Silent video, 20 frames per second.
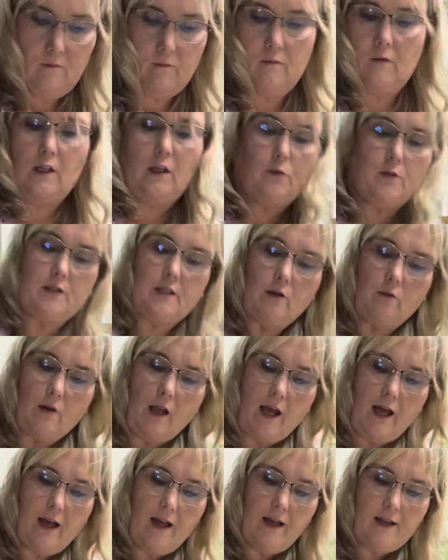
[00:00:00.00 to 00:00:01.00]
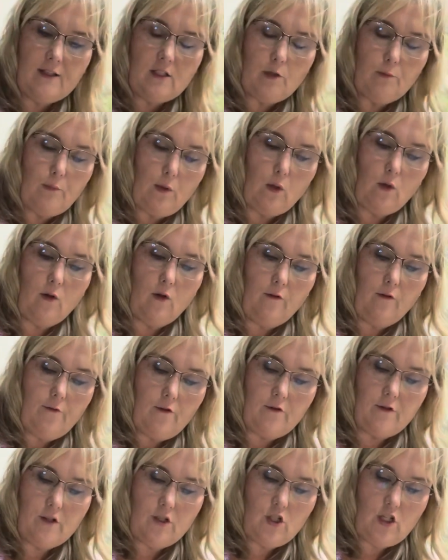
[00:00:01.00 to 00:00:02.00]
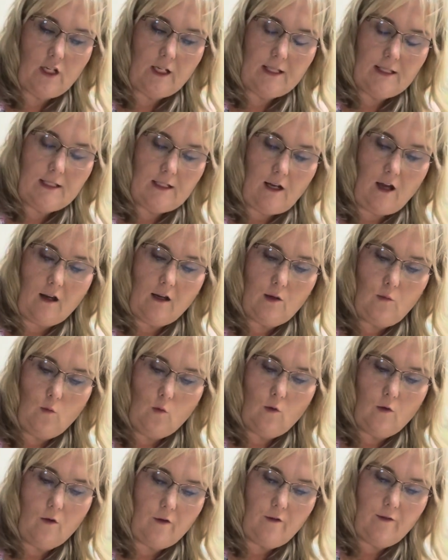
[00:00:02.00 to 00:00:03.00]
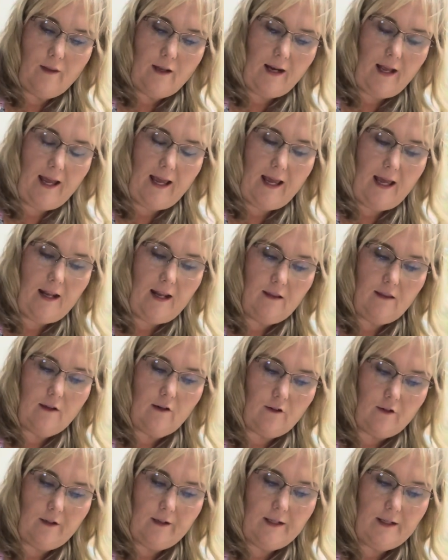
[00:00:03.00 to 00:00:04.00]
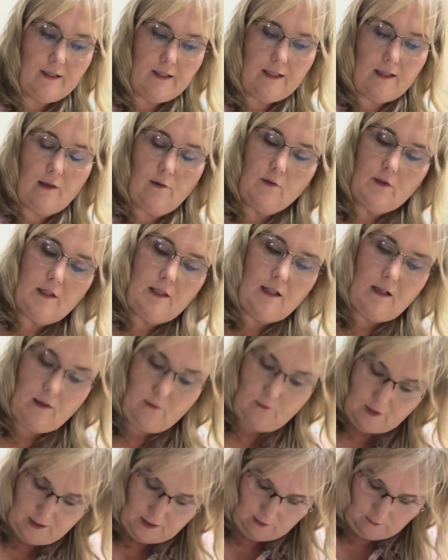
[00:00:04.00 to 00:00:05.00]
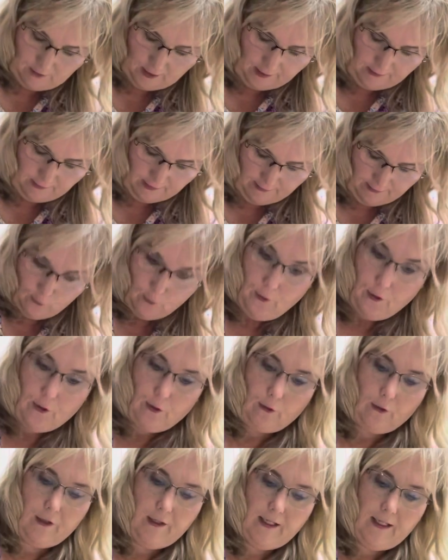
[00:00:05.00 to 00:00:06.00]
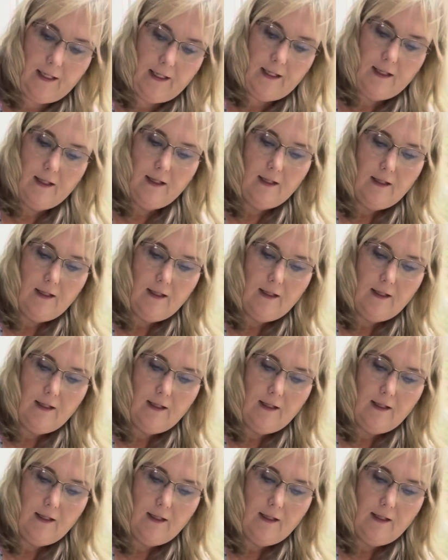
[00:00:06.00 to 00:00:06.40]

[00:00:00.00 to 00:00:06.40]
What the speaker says: It was on high to boil for the chicken stock and water. Then I added the grits. Then it was on like level 3.